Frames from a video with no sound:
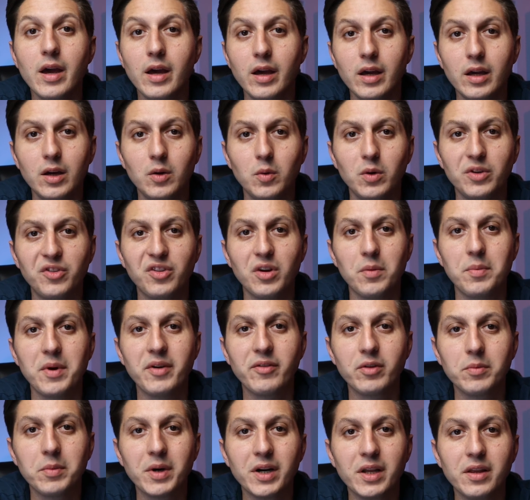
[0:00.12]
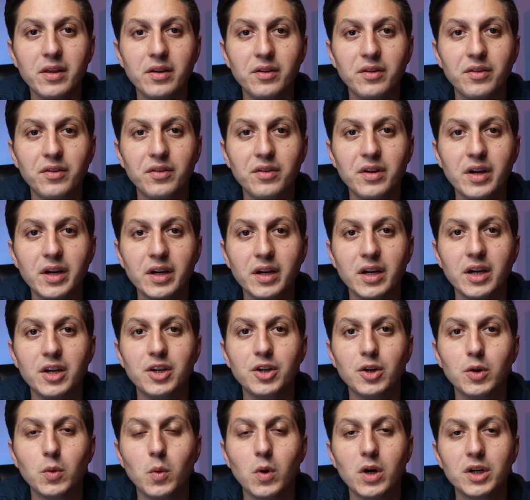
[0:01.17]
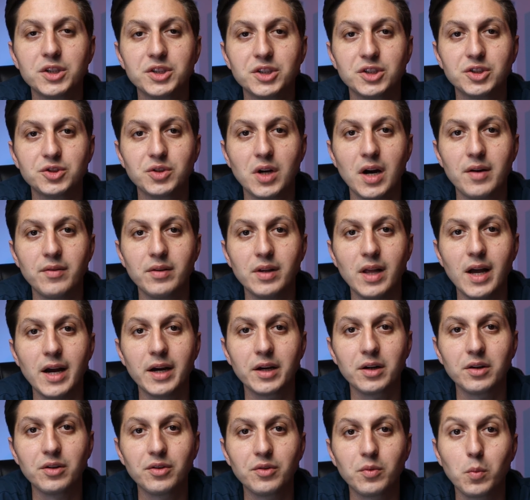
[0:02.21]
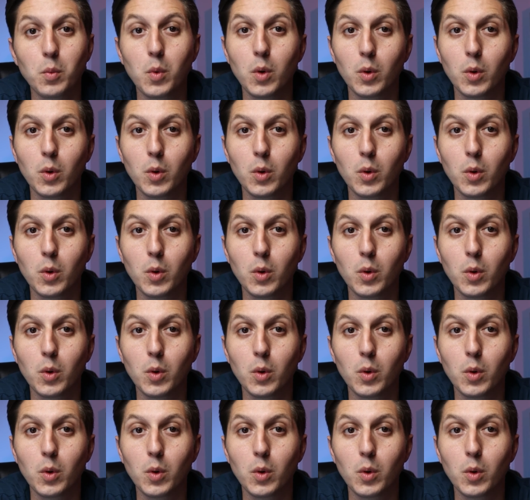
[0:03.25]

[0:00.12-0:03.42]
Hey, what's up everybody? This is Nick and you're watching Travel Hackers,